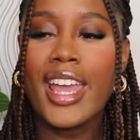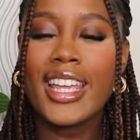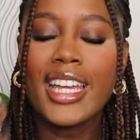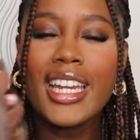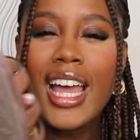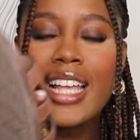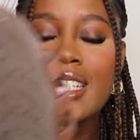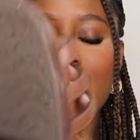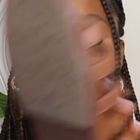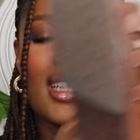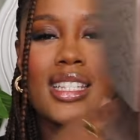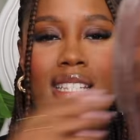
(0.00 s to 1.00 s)
again it has
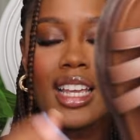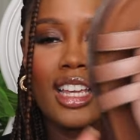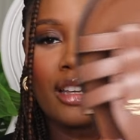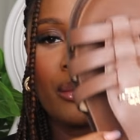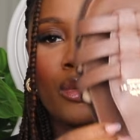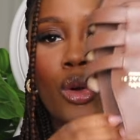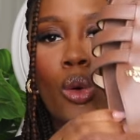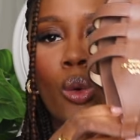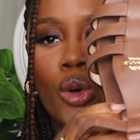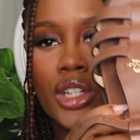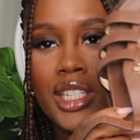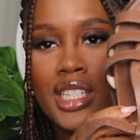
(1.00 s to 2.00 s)
that same
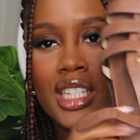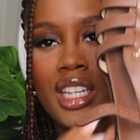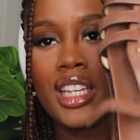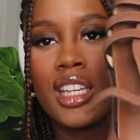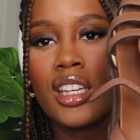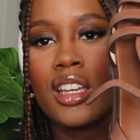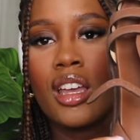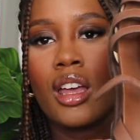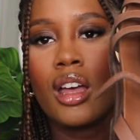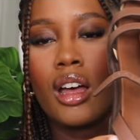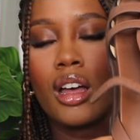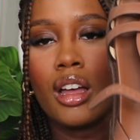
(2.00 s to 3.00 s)
quality
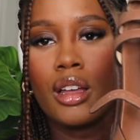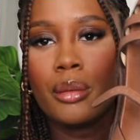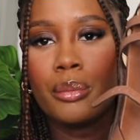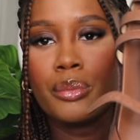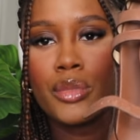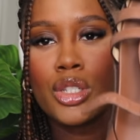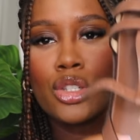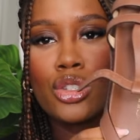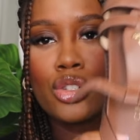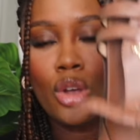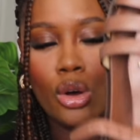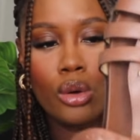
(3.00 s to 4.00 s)
um,
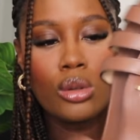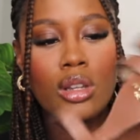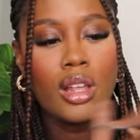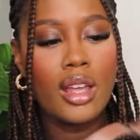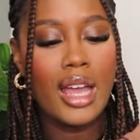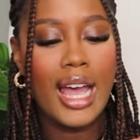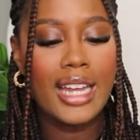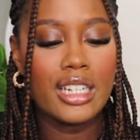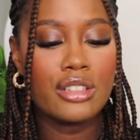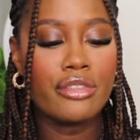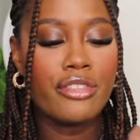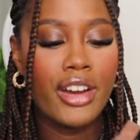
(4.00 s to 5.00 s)
sole and
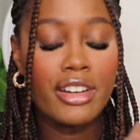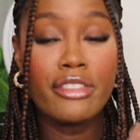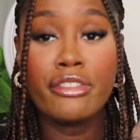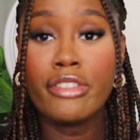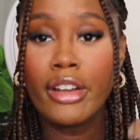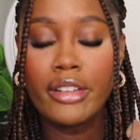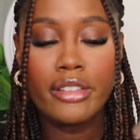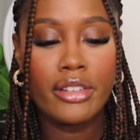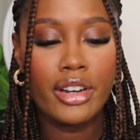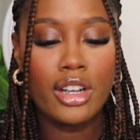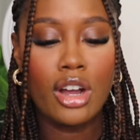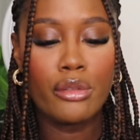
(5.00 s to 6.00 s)
it's very very
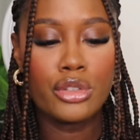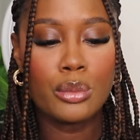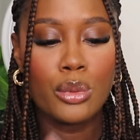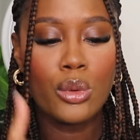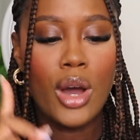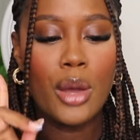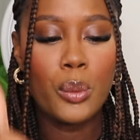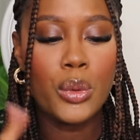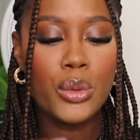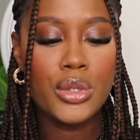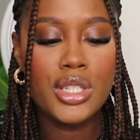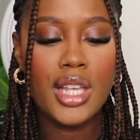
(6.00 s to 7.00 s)
very comfortable I
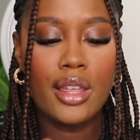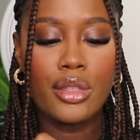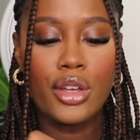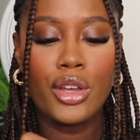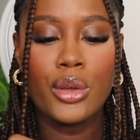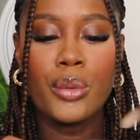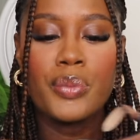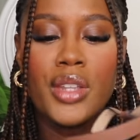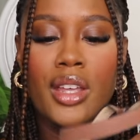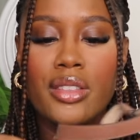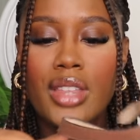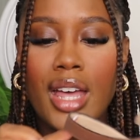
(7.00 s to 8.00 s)
will say though
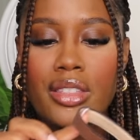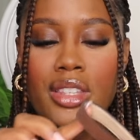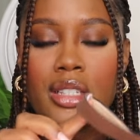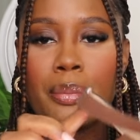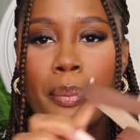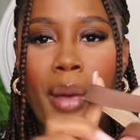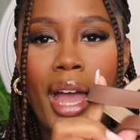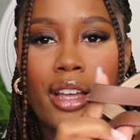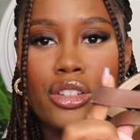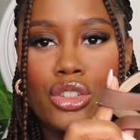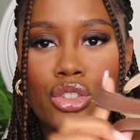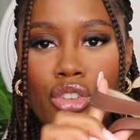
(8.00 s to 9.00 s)
that this
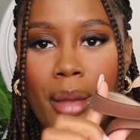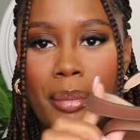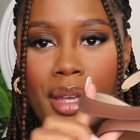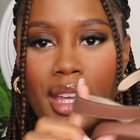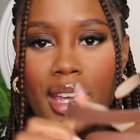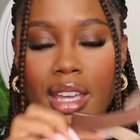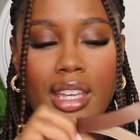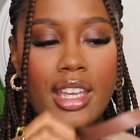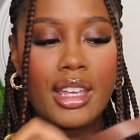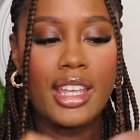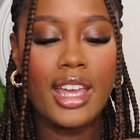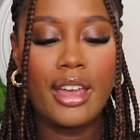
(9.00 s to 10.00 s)
back strap here
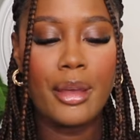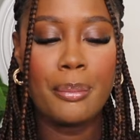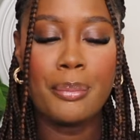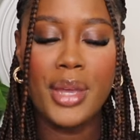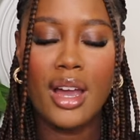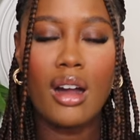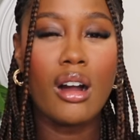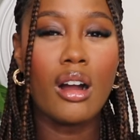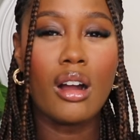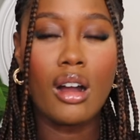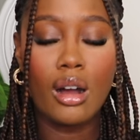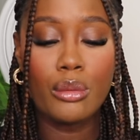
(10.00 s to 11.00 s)
can get a bit
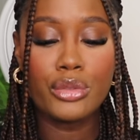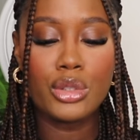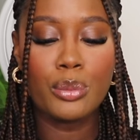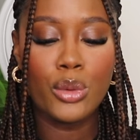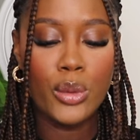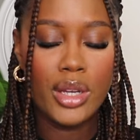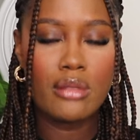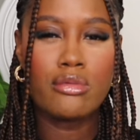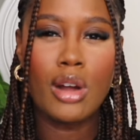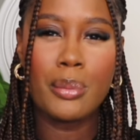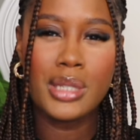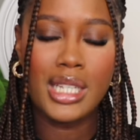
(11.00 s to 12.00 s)
uncomfortable it
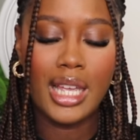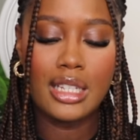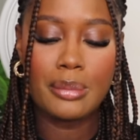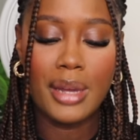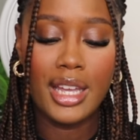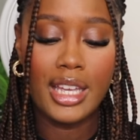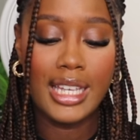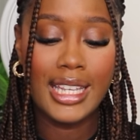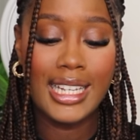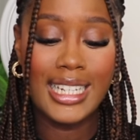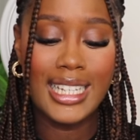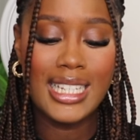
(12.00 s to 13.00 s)
rubs against my
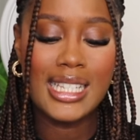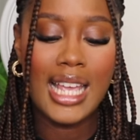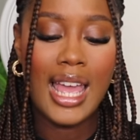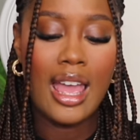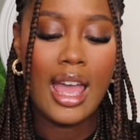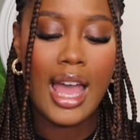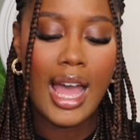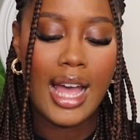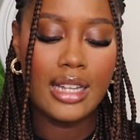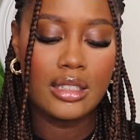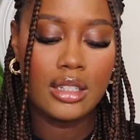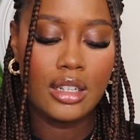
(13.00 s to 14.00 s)
Achilles
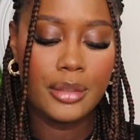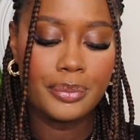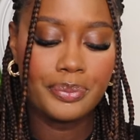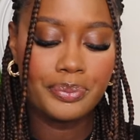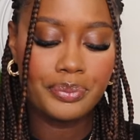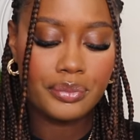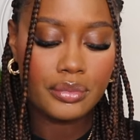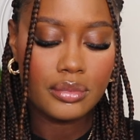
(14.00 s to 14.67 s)
and um,